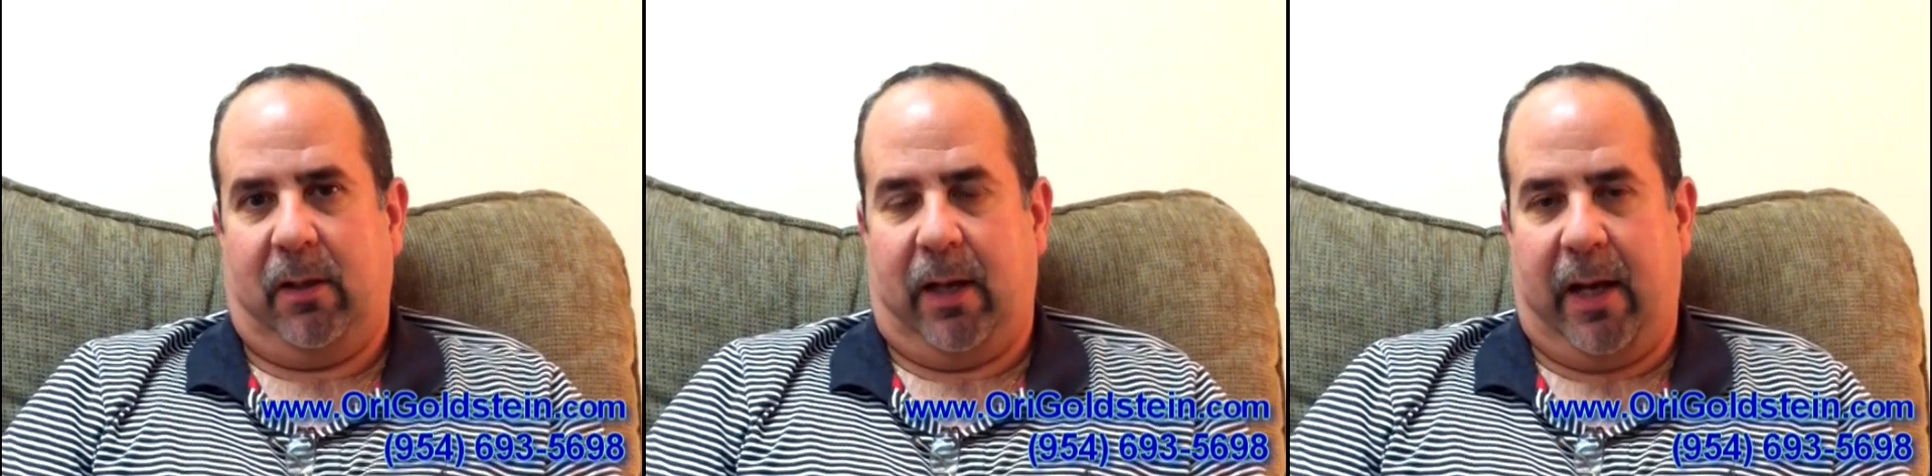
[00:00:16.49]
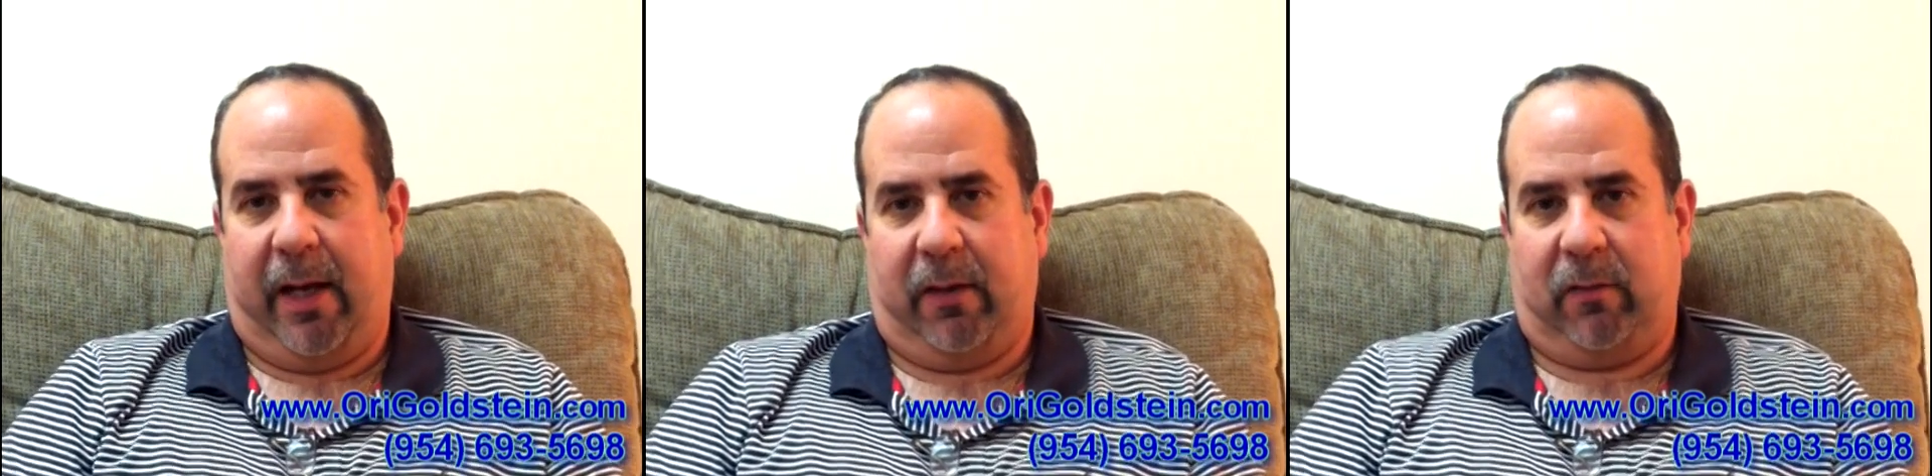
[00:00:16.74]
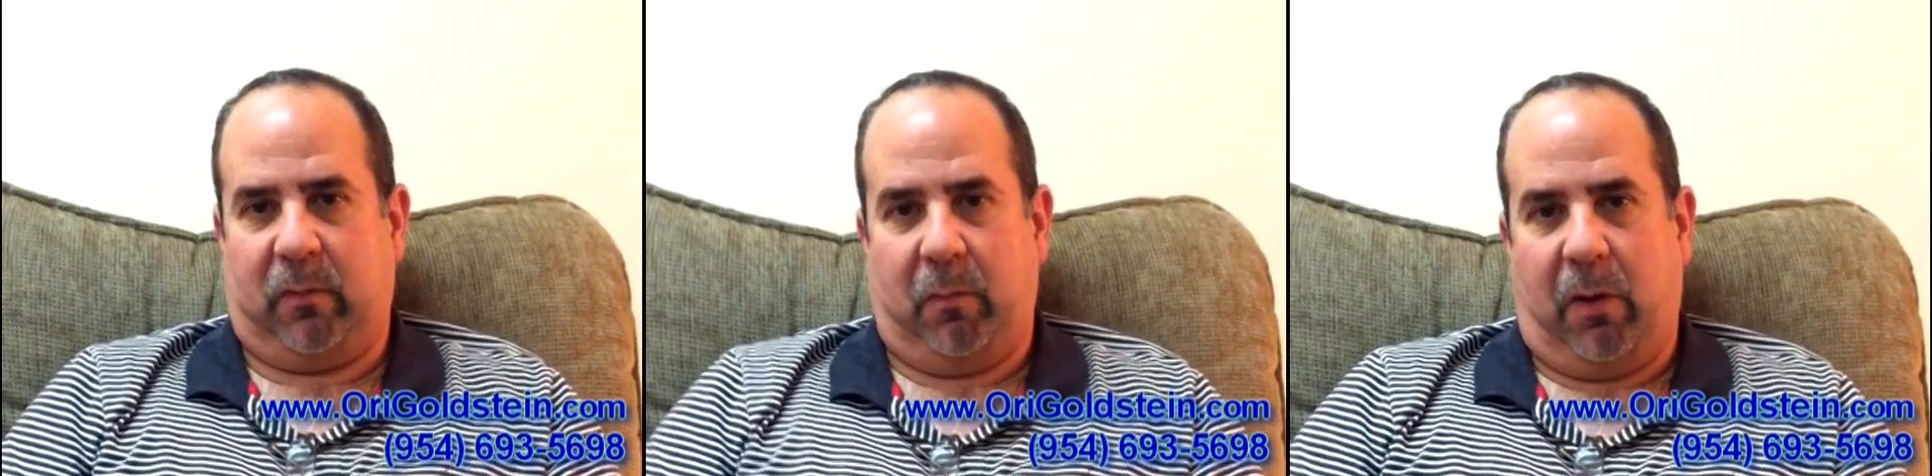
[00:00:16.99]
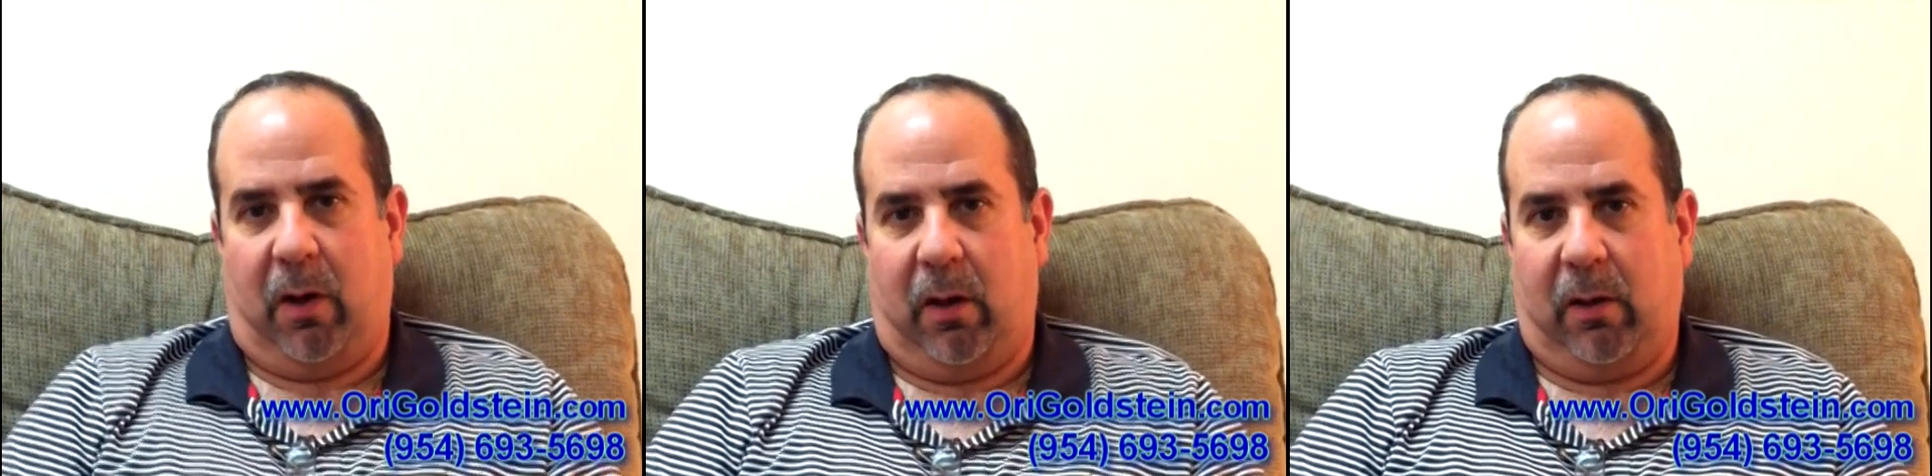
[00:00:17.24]
I had a
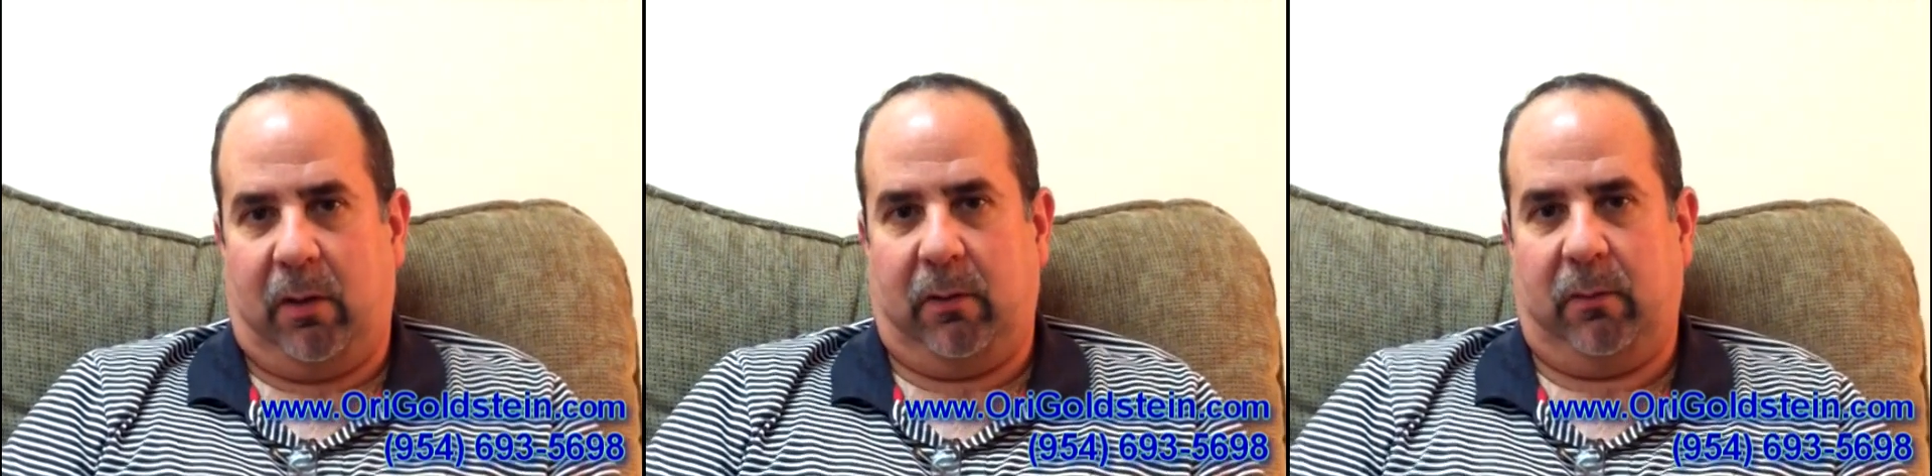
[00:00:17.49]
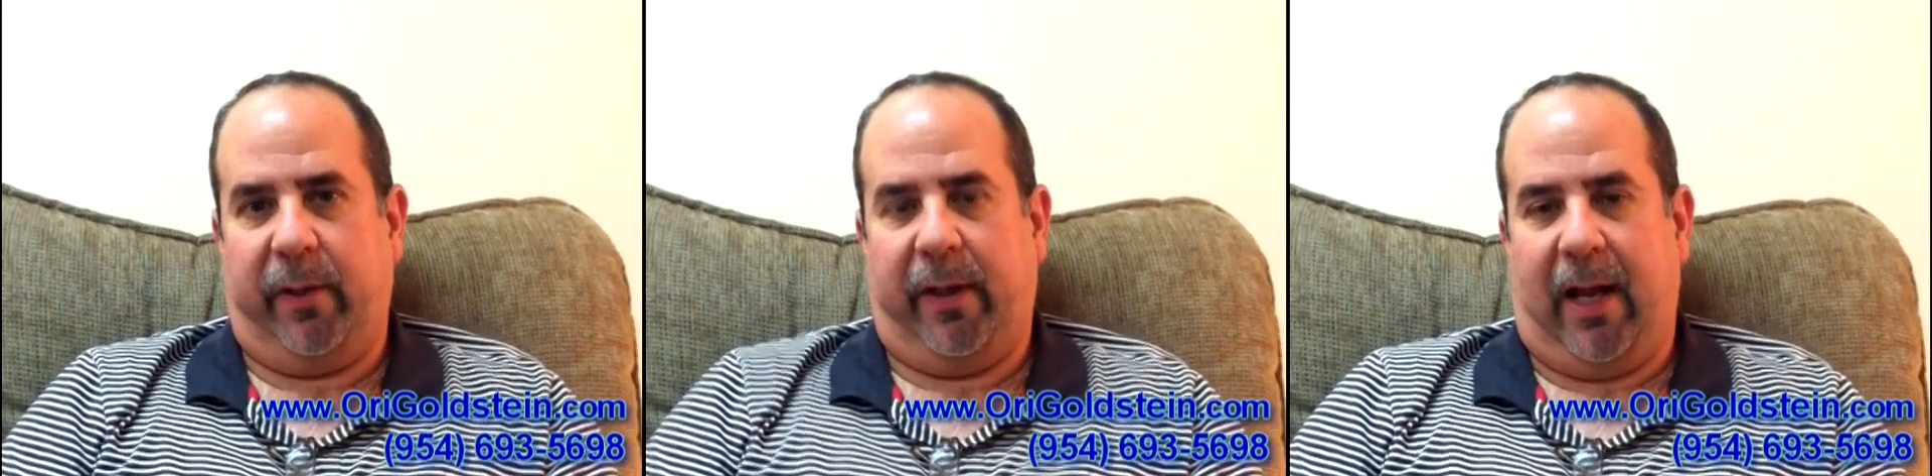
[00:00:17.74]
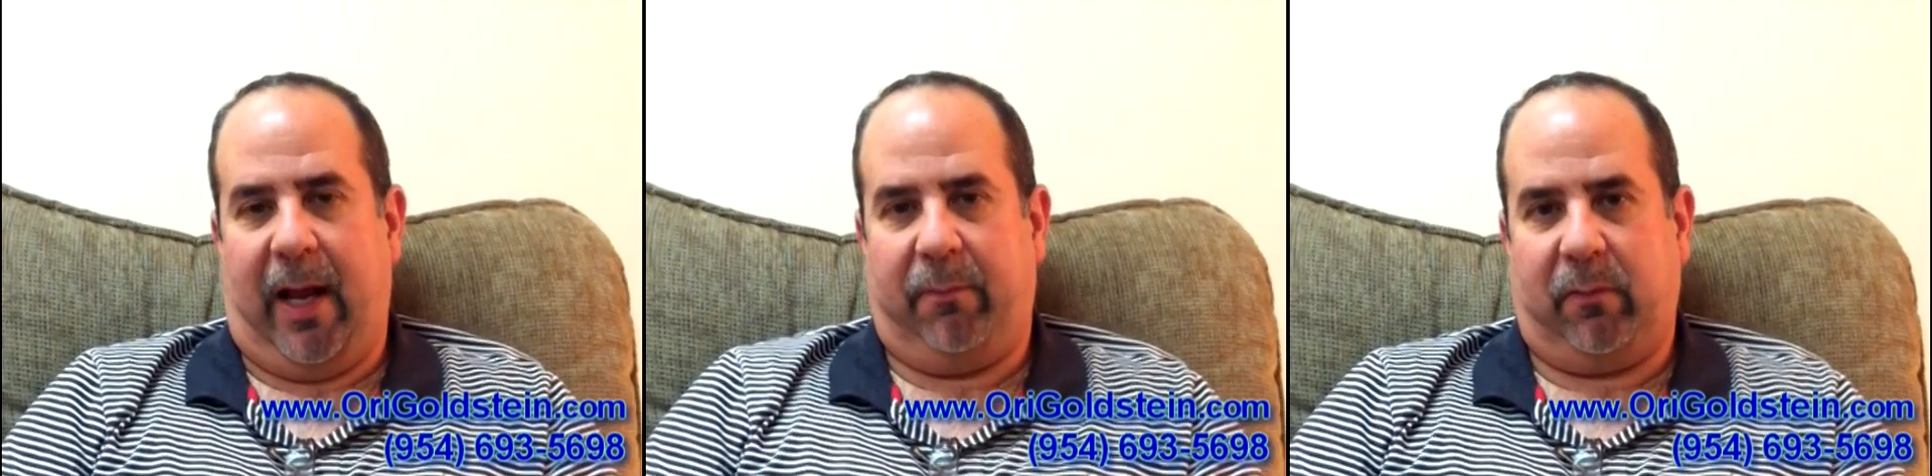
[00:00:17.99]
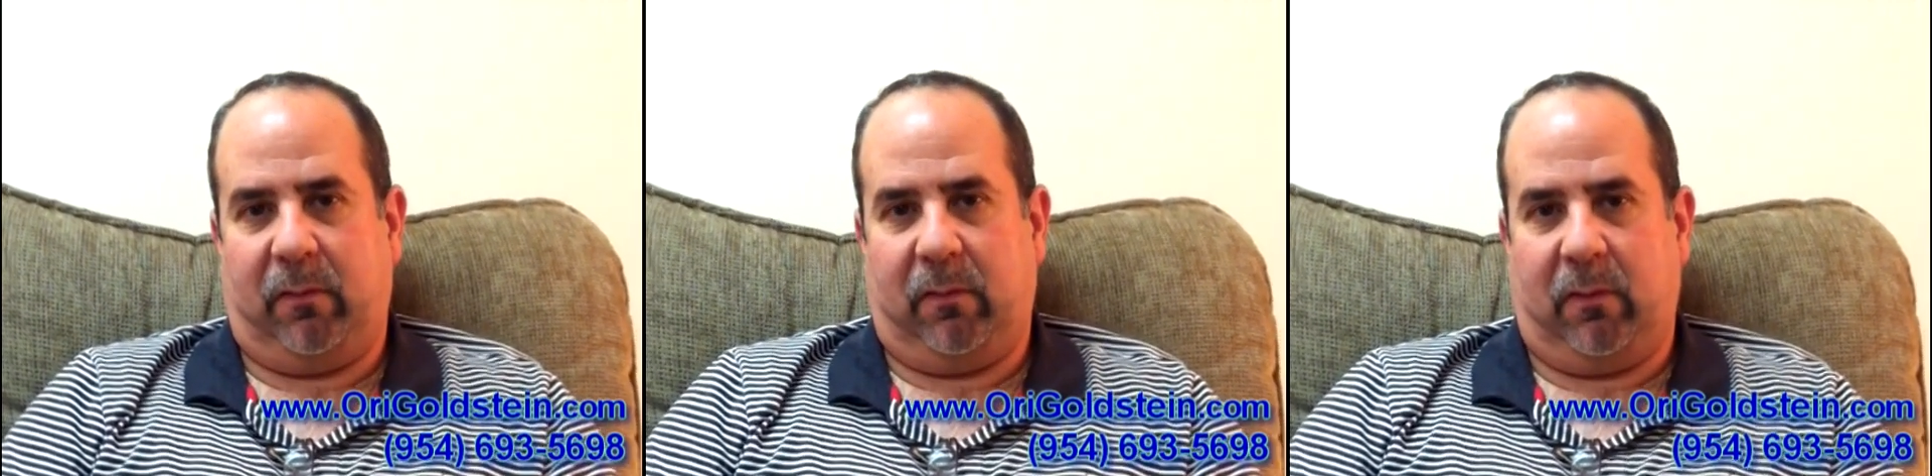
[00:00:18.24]
small
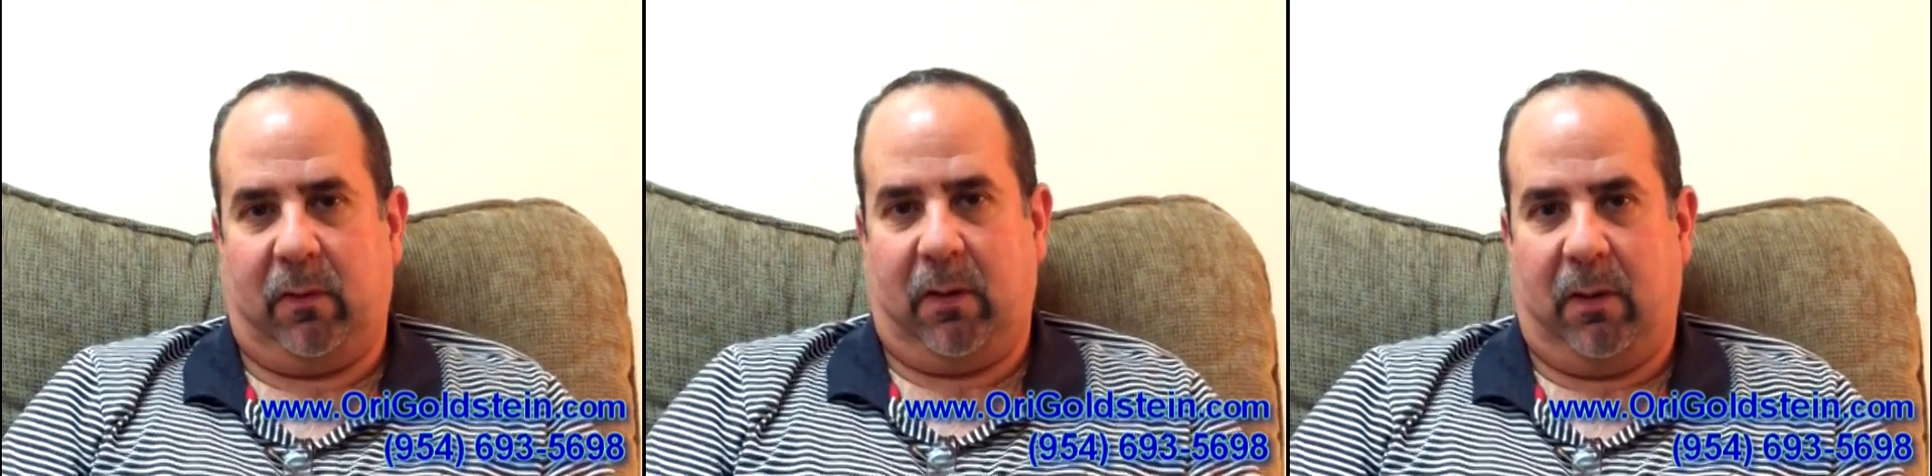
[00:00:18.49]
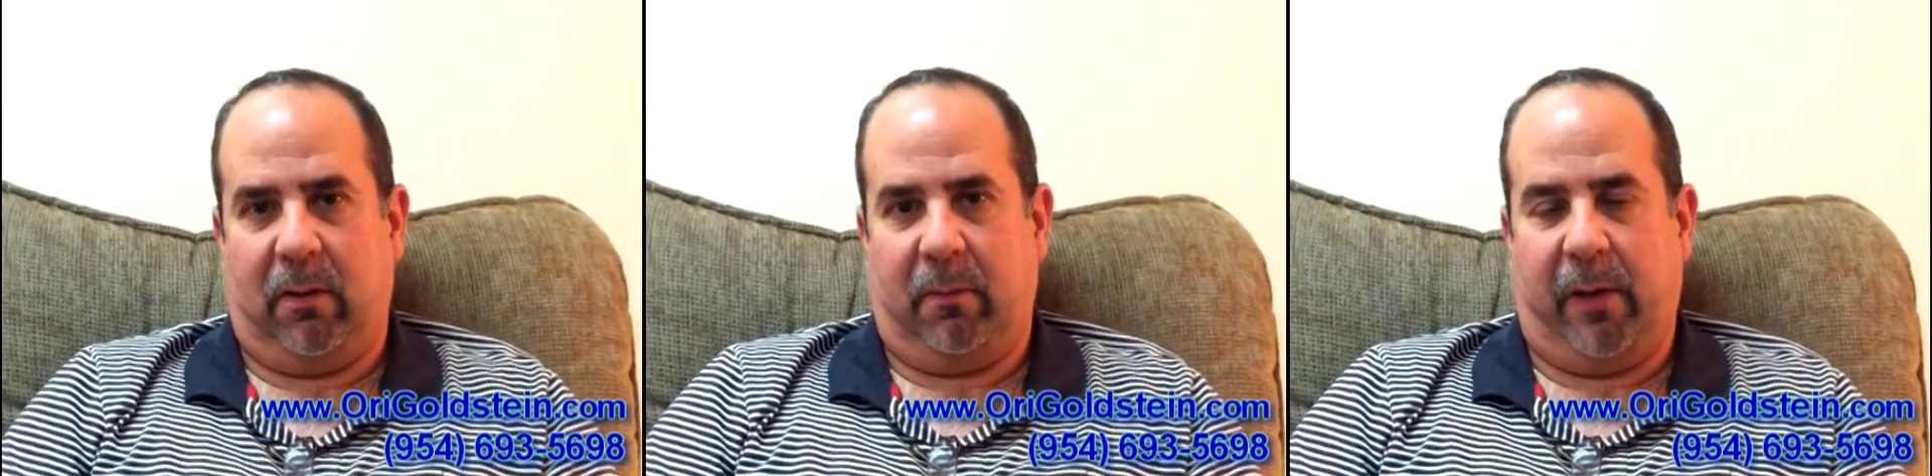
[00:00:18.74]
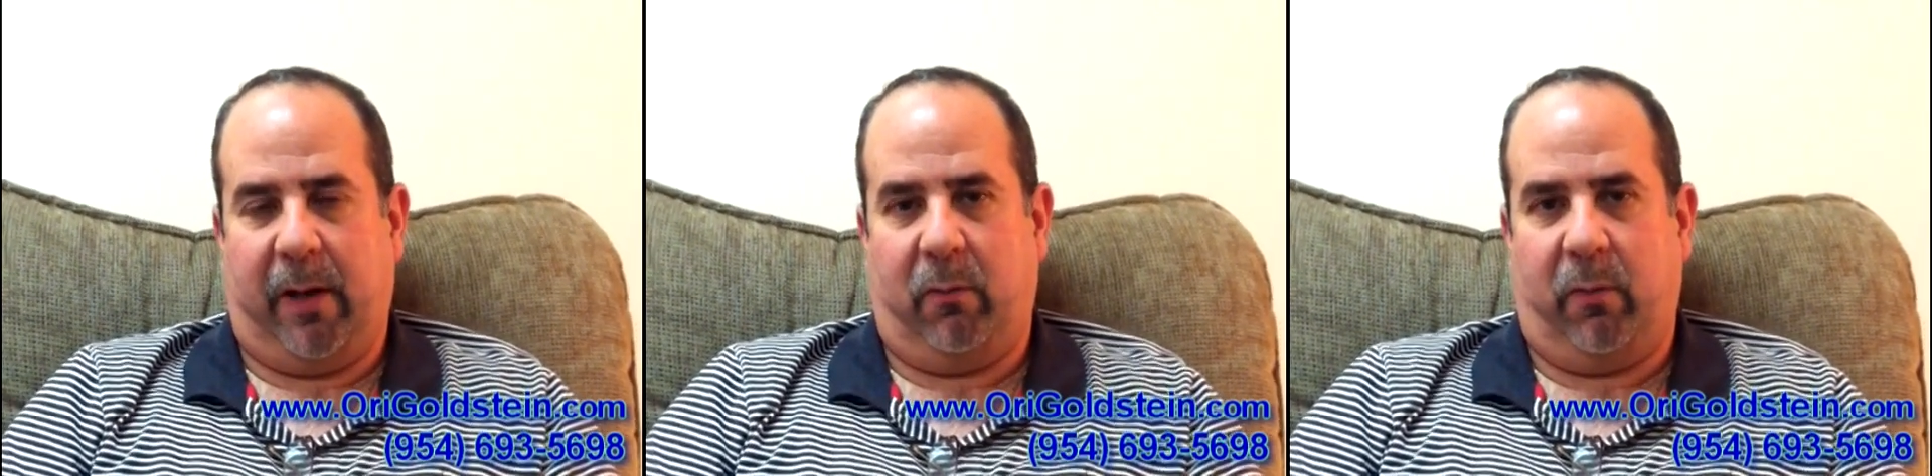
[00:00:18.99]
relapse about a